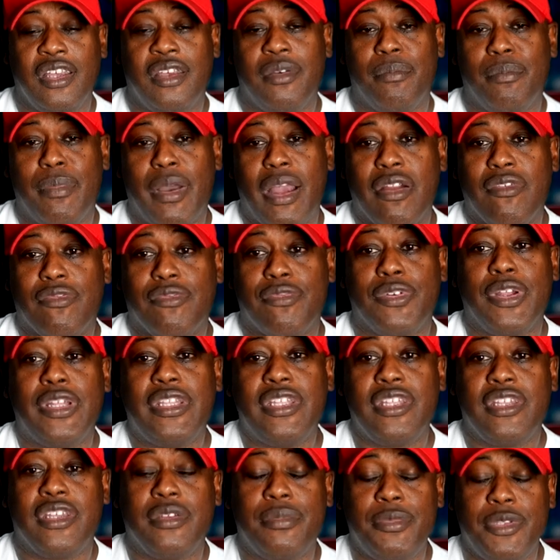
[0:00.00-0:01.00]
My
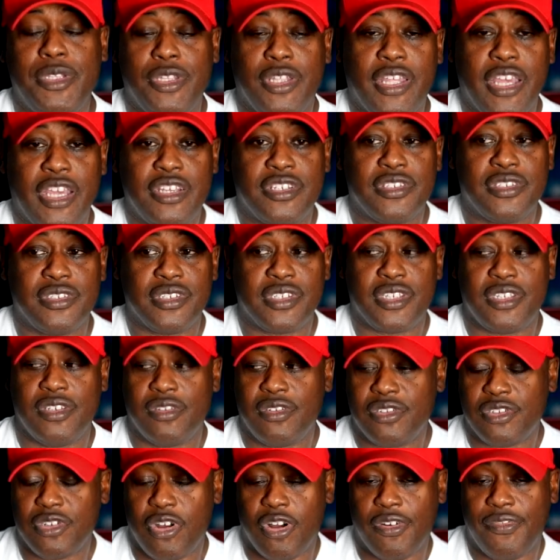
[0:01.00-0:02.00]
written communication
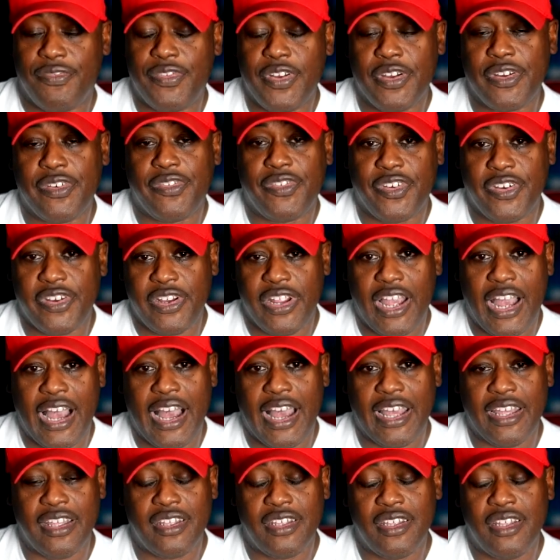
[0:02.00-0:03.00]
skills are very, very
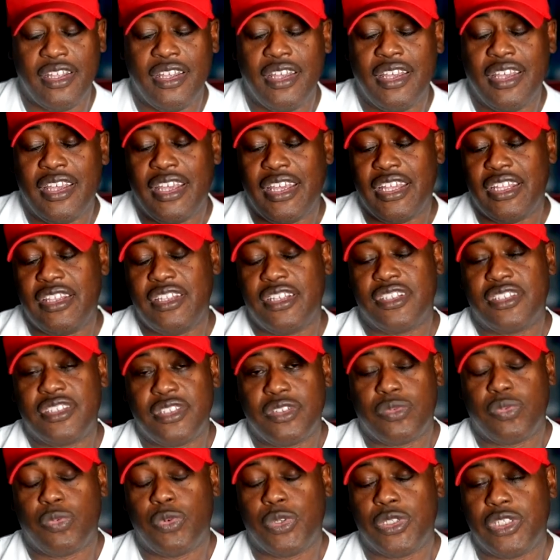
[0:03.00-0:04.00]
high. And this
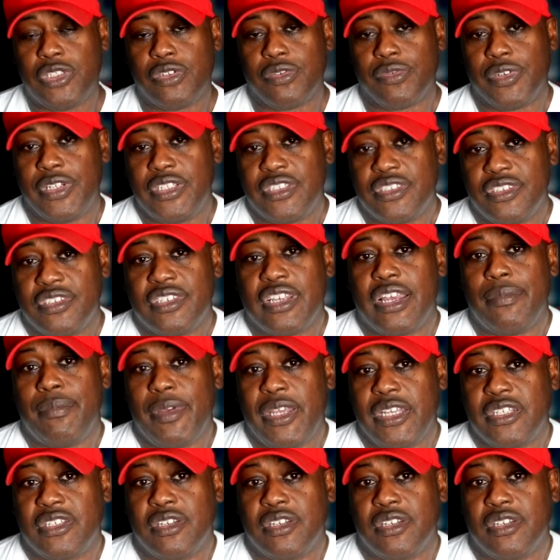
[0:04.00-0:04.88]
is one of the reasons I make